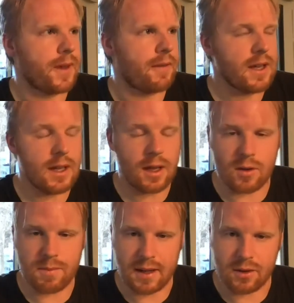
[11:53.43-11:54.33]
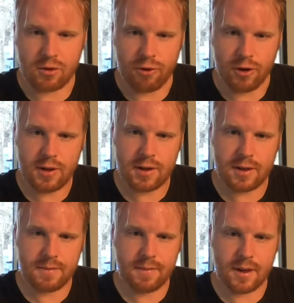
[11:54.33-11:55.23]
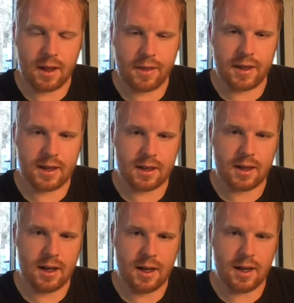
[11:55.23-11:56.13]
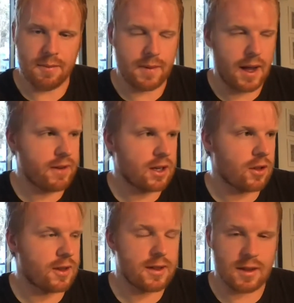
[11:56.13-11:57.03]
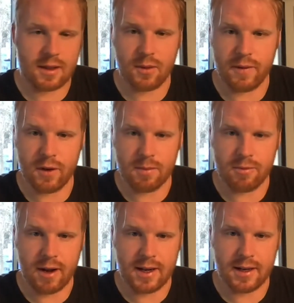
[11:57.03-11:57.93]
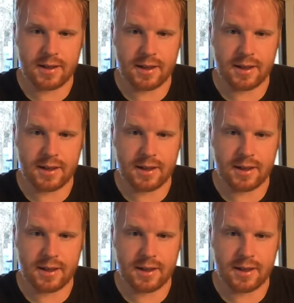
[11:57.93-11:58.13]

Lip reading: I think it goes back to trust. I think having a consistency with your brand